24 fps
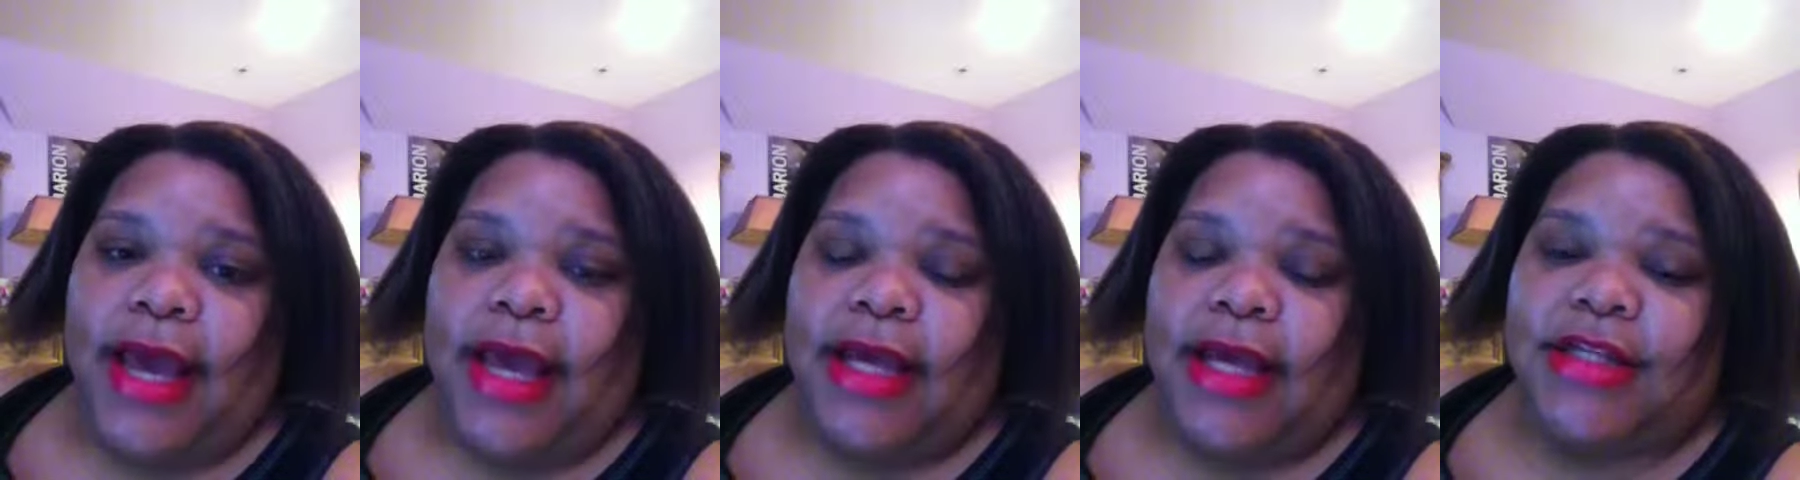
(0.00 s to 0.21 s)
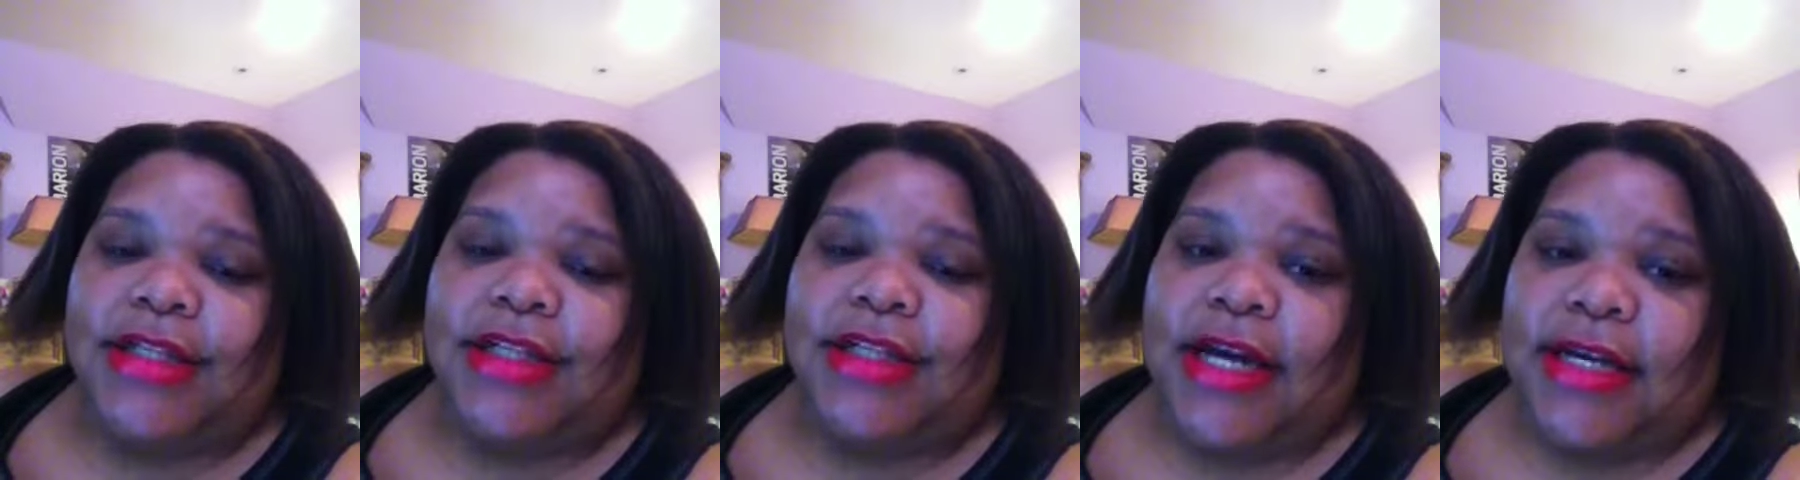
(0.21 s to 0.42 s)

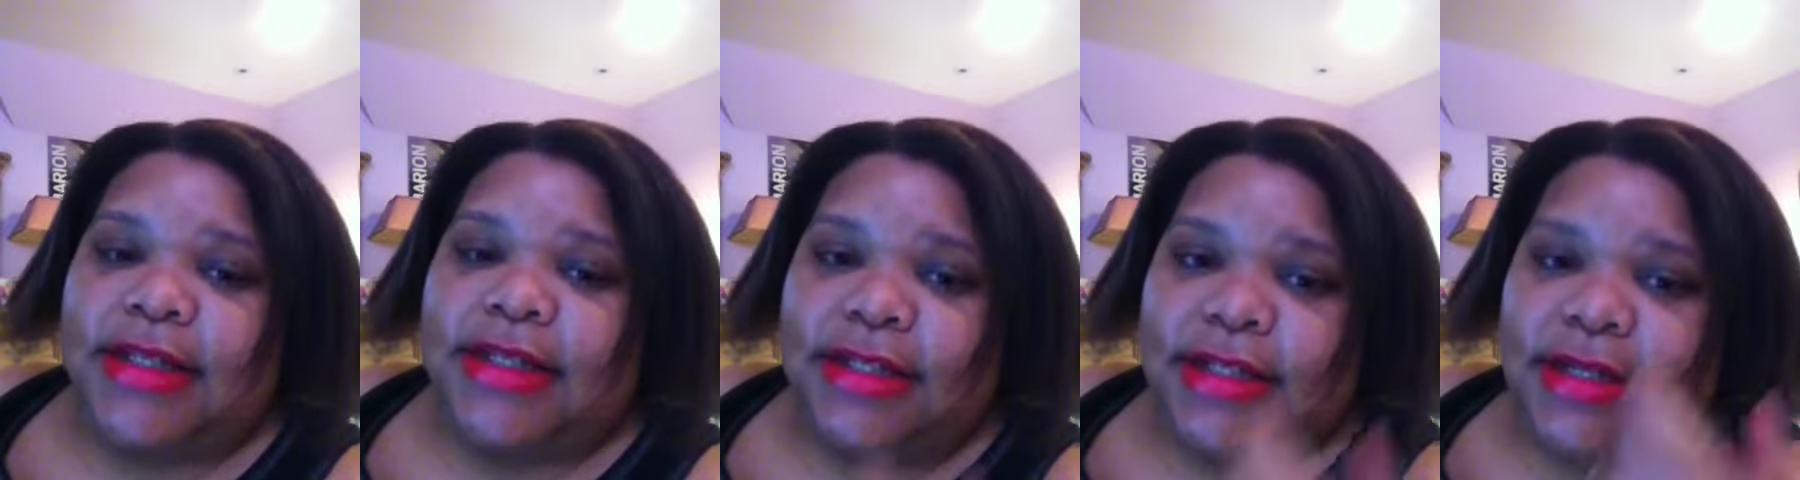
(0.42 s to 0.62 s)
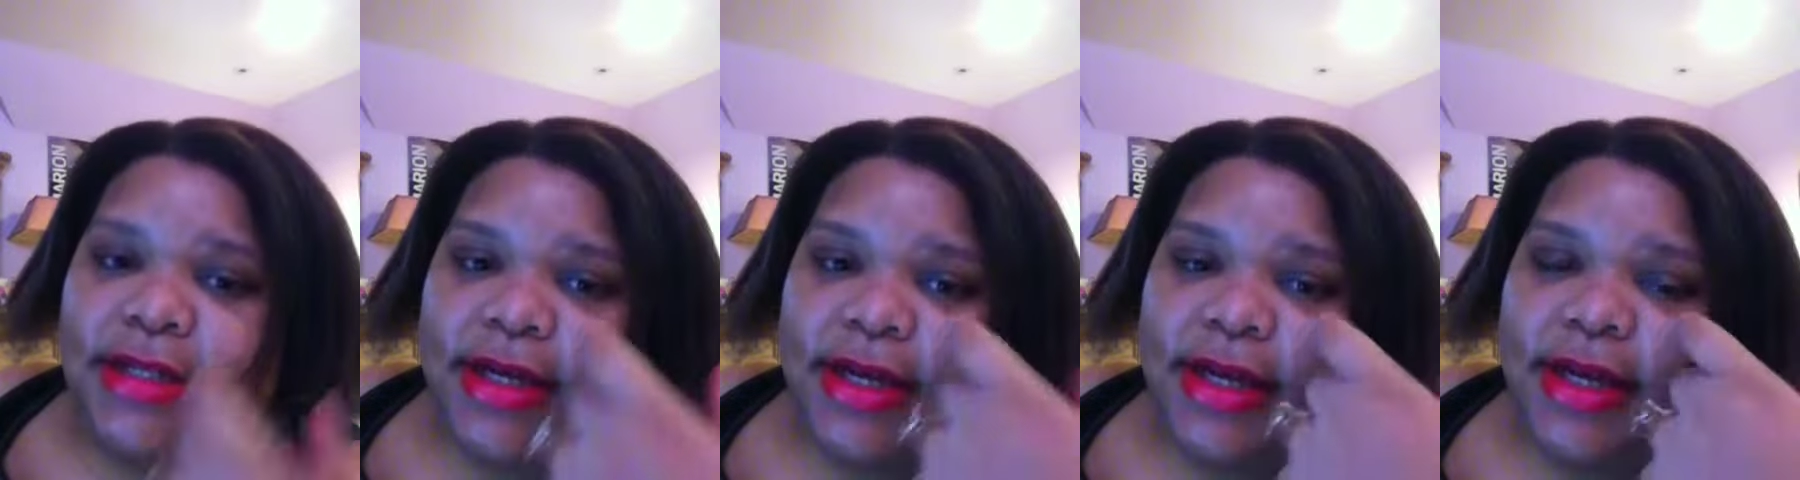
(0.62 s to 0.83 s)
And
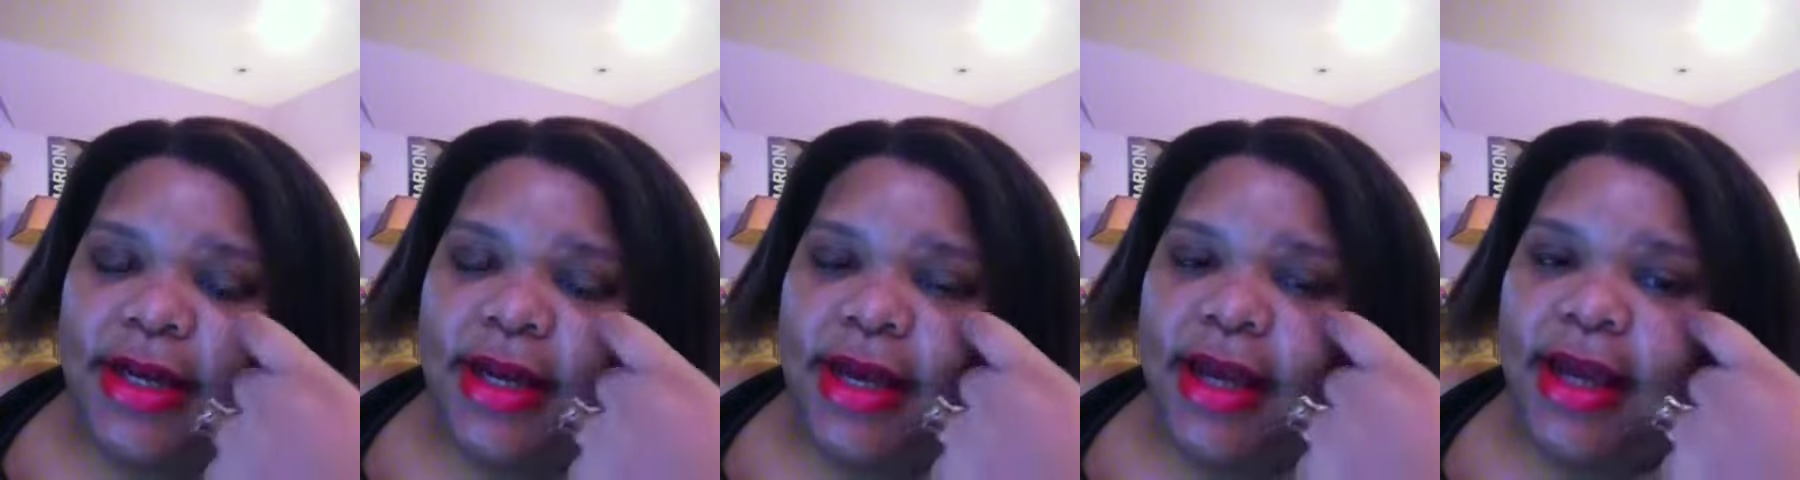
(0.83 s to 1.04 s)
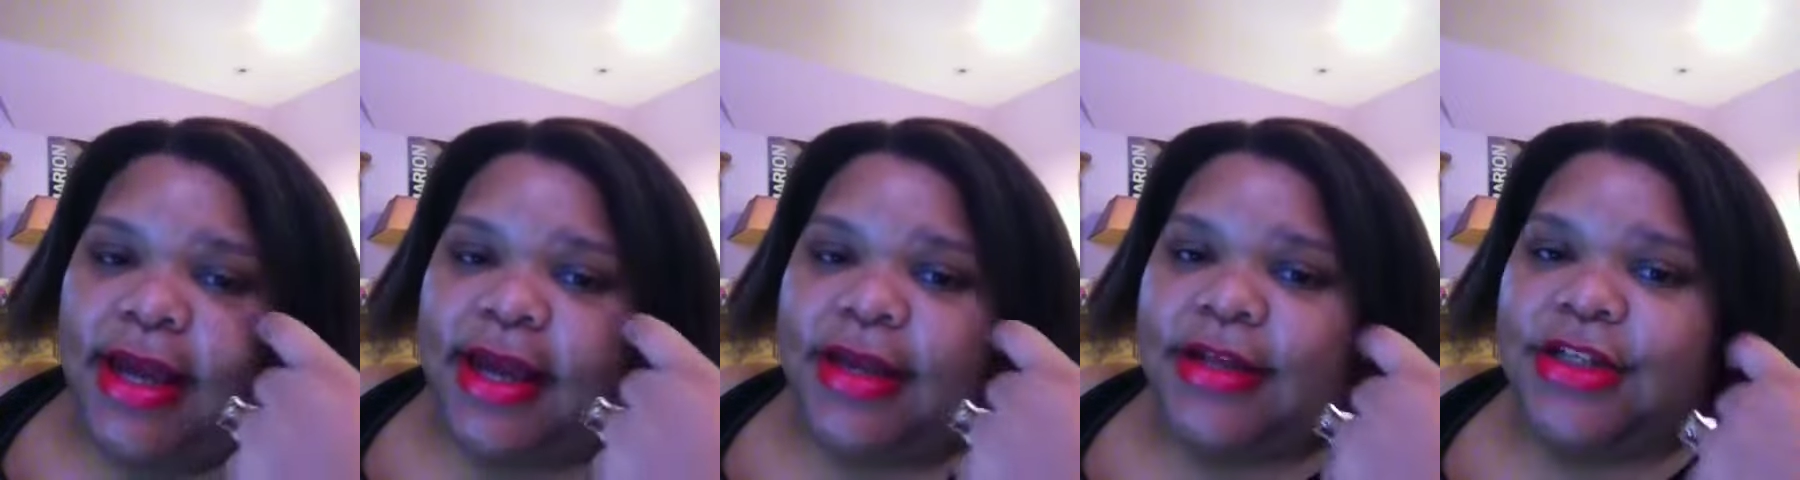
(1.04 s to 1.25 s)
Jessica
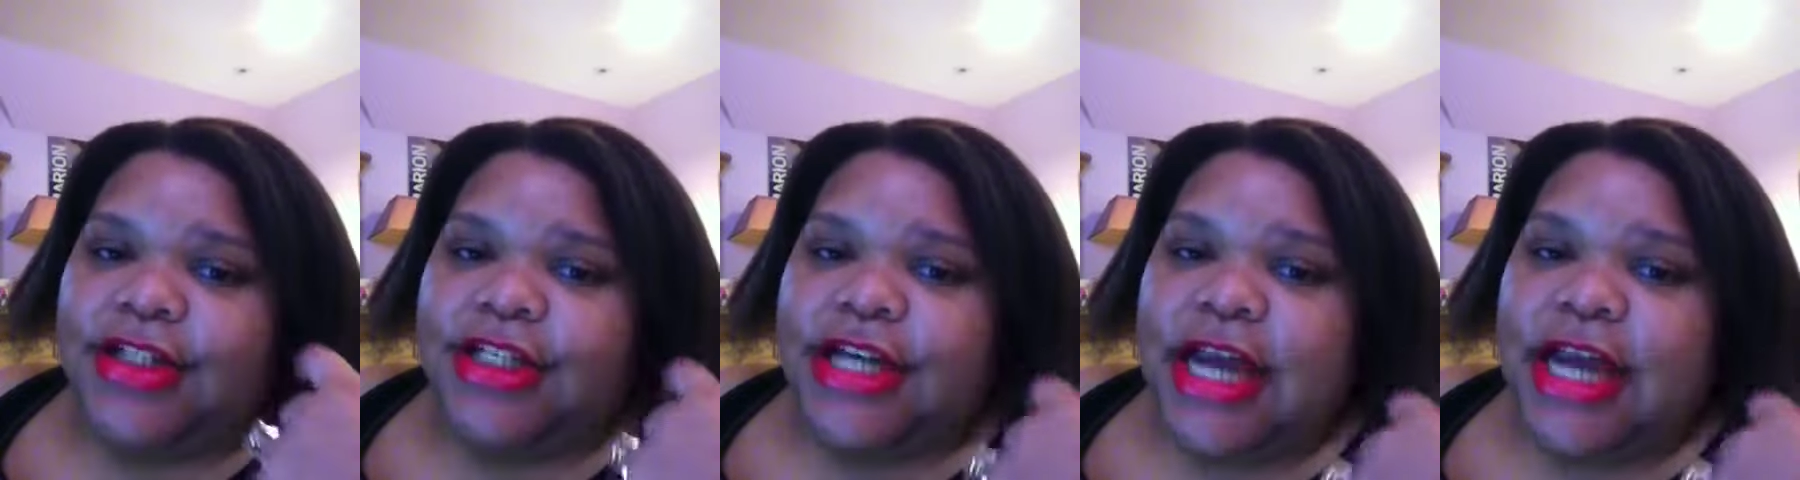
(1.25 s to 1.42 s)
and